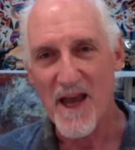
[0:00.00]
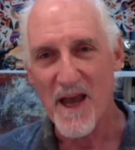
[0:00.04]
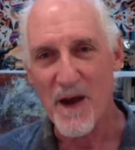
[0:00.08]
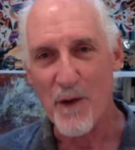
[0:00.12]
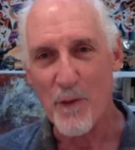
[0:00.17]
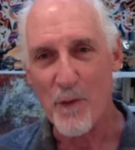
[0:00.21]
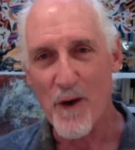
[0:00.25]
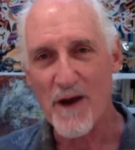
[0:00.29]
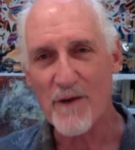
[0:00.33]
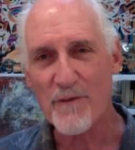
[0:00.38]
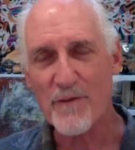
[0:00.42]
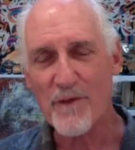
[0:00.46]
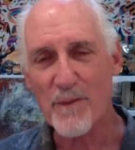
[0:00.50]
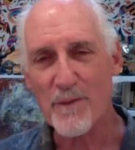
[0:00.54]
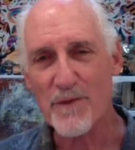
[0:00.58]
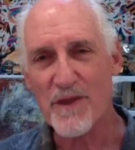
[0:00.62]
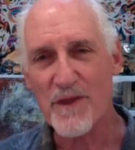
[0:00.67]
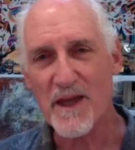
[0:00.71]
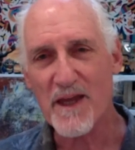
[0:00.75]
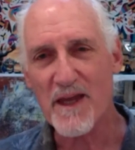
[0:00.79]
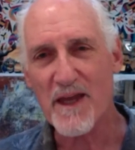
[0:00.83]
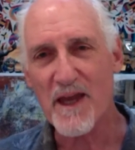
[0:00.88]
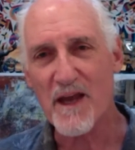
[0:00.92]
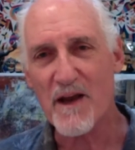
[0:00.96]
It went from
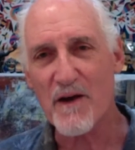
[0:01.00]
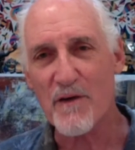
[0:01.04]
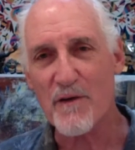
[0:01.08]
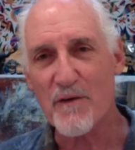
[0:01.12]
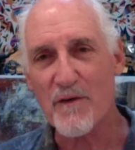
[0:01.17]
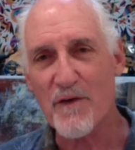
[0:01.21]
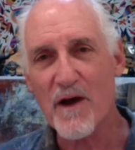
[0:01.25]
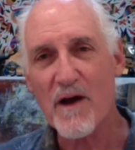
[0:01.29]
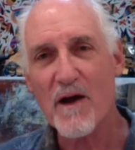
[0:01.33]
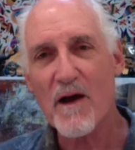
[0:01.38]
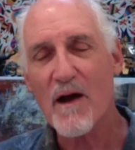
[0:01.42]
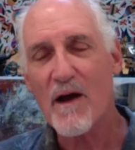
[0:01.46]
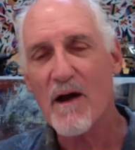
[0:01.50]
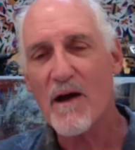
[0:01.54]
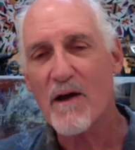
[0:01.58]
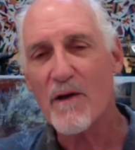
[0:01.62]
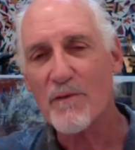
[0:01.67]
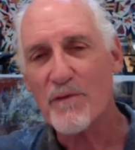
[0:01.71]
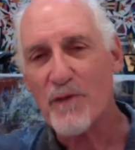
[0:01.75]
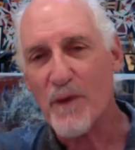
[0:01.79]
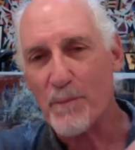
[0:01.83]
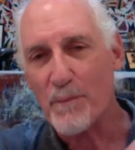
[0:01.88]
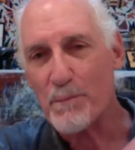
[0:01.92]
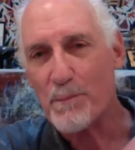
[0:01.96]
thinking of
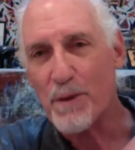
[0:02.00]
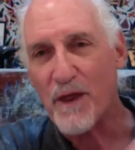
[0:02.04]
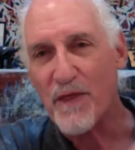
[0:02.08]
from